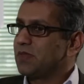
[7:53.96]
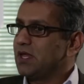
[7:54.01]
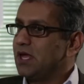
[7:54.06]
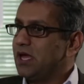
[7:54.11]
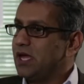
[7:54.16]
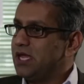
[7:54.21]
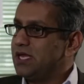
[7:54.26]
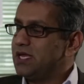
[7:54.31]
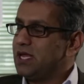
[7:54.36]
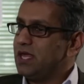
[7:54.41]

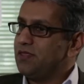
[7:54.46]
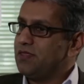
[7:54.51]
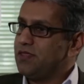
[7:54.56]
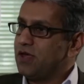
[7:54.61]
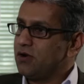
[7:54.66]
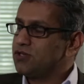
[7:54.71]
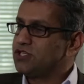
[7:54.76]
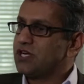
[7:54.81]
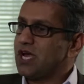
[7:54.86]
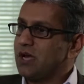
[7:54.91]
And
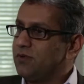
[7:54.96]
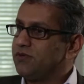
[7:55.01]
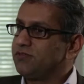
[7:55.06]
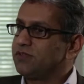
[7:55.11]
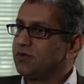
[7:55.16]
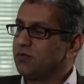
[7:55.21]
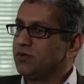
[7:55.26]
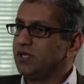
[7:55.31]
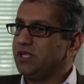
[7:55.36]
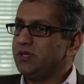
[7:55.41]
their job is
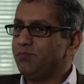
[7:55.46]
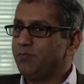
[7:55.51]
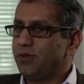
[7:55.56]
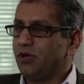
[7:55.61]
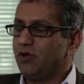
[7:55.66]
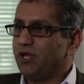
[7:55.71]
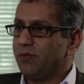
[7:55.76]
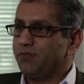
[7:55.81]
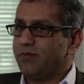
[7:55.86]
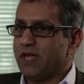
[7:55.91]
to really
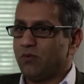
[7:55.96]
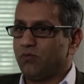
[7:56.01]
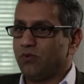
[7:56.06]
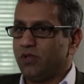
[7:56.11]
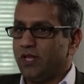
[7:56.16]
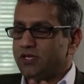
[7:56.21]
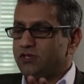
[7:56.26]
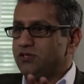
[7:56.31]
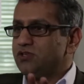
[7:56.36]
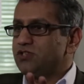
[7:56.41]
build up that
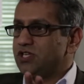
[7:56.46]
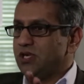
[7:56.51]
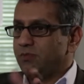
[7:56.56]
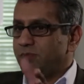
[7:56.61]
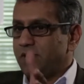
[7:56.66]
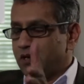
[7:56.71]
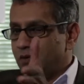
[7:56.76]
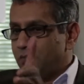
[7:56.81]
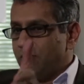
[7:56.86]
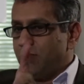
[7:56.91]
relationship
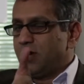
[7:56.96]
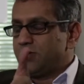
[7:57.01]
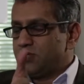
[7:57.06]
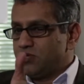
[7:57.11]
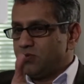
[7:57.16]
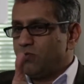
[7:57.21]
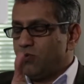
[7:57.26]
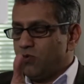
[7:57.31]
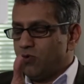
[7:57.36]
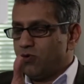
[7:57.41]
in a much
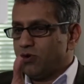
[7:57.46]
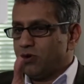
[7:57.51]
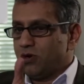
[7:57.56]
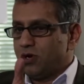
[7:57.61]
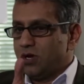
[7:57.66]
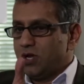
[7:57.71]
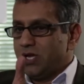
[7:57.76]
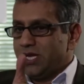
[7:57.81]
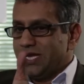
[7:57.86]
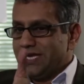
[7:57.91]
more
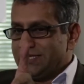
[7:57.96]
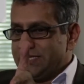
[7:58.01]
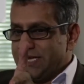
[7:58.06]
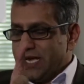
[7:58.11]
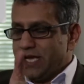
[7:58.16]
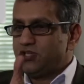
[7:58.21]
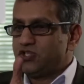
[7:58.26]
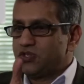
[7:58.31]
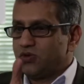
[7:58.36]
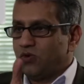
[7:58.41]

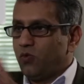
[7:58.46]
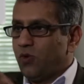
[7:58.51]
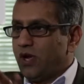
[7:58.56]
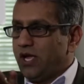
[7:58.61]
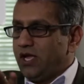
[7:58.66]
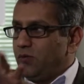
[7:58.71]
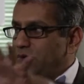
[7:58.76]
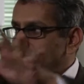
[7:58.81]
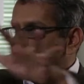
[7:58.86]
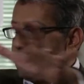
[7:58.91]
intentional
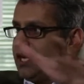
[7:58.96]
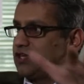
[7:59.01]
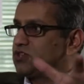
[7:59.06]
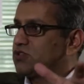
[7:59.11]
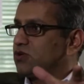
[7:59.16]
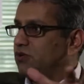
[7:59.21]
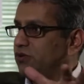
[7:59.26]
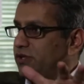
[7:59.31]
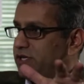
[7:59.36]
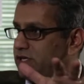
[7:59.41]
way with the
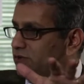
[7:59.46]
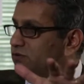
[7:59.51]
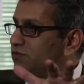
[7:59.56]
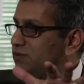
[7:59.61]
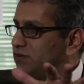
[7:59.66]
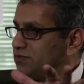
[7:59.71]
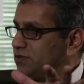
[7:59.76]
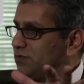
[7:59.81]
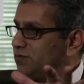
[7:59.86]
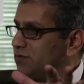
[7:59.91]
external
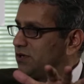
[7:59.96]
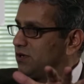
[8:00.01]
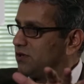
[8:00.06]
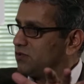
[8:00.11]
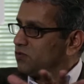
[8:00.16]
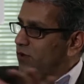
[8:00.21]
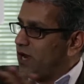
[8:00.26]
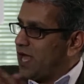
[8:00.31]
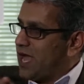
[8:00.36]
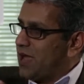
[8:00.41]
ecosystem.
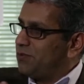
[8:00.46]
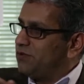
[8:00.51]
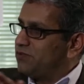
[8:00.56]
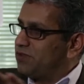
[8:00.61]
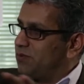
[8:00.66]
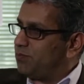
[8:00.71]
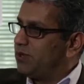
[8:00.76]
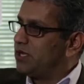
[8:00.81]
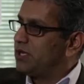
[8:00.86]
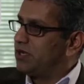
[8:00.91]
Because what happens
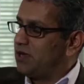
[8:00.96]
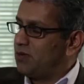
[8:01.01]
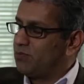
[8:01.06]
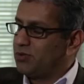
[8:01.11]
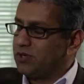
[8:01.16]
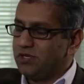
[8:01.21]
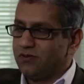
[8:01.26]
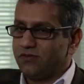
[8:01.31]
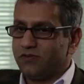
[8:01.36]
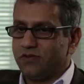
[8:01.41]
in big
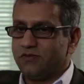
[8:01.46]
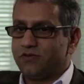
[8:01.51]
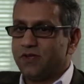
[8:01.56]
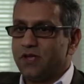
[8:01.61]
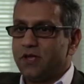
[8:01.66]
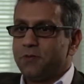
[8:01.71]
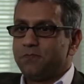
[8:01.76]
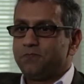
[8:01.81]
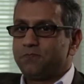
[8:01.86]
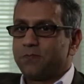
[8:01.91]
companies is
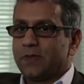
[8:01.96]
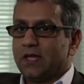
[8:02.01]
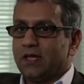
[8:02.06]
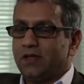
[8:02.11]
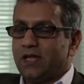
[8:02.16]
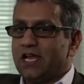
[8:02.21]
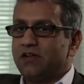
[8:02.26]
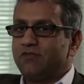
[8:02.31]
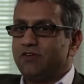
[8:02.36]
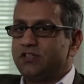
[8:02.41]
a
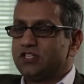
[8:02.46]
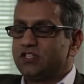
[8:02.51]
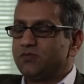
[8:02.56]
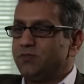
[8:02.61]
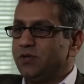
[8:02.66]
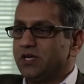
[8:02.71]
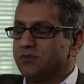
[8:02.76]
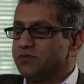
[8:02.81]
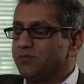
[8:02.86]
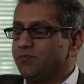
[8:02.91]
lot of it just
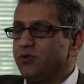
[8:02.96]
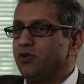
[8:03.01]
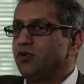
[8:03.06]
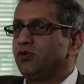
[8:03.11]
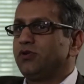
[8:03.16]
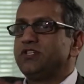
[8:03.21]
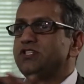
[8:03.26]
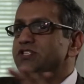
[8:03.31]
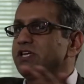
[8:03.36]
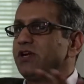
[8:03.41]
becomes
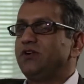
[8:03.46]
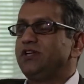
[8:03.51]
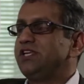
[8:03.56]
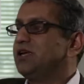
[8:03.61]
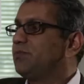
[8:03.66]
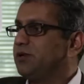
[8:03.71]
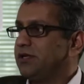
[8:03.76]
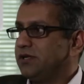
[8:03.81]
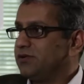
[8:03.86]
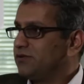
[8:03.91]
purely
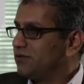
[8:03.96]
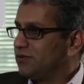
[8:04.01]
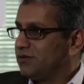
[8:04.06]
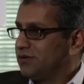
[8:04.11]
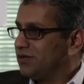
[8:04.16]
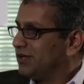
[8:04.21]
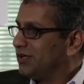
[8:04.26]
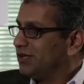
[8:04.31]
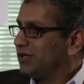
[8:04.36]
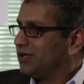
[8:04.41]
serendipitous
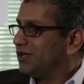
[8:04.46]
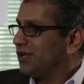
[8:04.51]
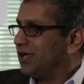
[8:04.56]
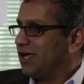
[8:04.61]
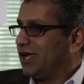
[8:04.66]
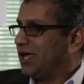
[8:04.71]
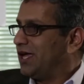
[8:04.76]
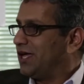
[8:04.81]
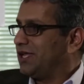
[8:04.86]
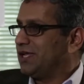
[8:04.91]

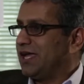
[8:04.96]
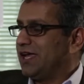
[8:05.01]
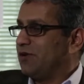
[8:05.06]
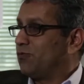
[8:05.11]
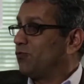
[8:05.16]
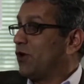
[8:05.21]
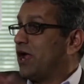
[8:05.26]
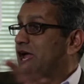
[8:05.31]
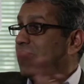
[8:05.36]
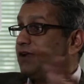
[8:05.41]

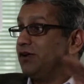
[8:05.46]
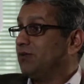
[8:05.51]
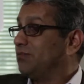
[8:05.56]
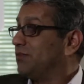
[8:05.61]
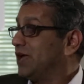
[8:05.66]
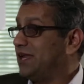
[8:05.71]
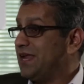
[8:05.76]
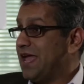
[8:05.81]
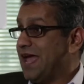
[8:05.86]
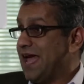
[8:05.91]
and random
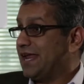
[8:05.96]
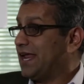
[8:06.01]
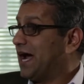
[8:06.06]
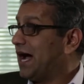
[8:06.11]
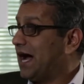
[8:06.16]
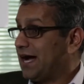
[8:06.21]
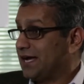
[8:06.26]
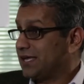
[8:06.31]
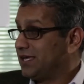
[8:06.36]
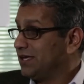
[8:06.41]
and ad
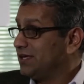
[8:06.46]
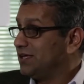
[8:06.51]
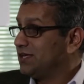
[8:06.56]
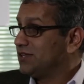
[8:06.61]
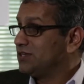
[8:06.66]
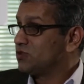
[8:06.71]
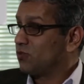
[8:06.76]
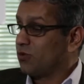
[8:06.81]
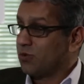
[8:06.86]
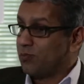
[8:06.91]
hoc.
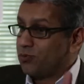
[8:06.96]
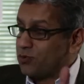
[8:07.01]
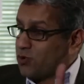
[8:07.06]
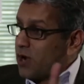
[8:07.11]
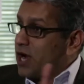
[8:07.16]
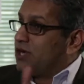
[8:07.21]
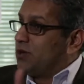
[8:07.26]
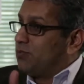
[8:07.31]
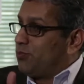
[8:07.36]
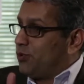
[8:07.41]
So we're
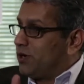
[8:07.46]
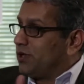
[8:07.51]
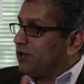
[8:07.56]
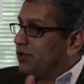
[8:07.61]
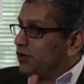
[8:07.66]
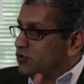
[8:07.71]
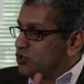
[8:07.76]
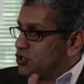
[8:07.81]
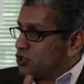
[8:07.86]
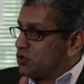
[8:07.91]
trying to put a
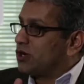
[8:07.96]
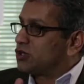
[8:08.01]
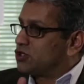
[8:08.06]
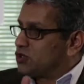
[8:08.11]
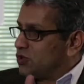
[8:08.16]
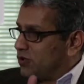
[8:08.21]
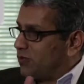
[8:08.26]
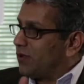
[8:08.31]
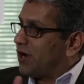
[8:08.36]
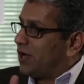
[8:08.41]
little
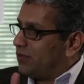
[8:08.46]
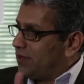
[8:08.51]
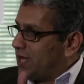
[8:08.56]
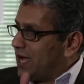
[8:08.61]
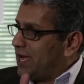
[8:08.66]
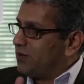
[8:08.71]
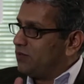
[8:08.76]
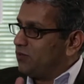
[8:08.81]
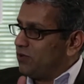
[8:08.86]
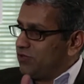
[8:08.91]
structure around
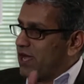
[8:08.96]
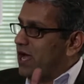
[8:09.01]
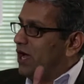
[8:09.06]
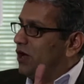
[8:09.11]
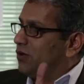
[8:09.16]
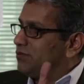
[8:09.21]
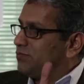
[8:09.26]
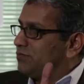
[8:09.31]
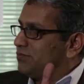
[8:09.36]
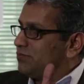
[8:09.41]
that
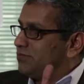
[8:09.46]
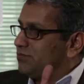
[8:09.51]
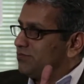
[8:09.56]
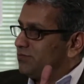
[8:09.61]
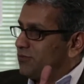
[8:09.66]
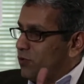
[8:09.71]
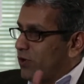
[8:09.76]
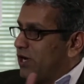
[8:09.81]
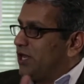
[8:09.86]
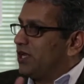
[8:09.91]
without
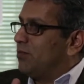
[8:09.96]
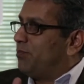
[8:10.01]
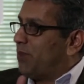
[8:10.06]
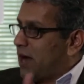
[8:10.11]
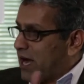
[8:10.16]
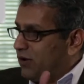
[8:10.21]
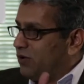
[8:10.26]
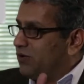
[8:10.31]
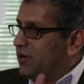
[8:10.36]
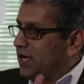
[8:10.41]
creating a
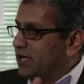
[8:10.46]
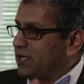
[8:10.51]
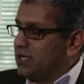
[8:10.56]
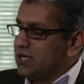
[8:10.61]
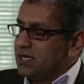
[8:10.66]
bottleneck.